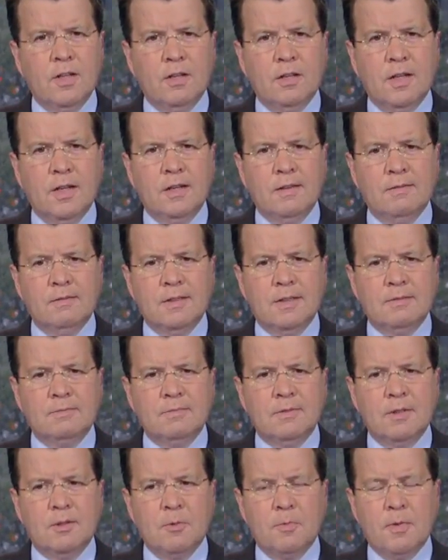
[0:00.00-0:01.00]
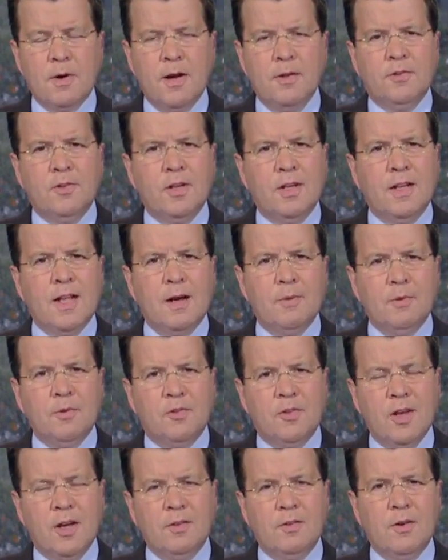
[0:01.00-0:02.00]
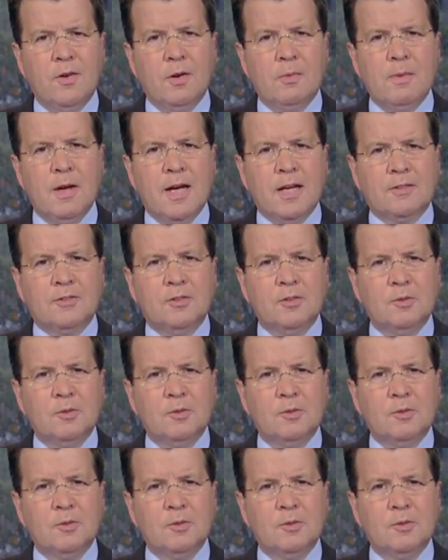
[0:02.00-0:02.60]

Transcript: and, and, and, the precedent that was set of going back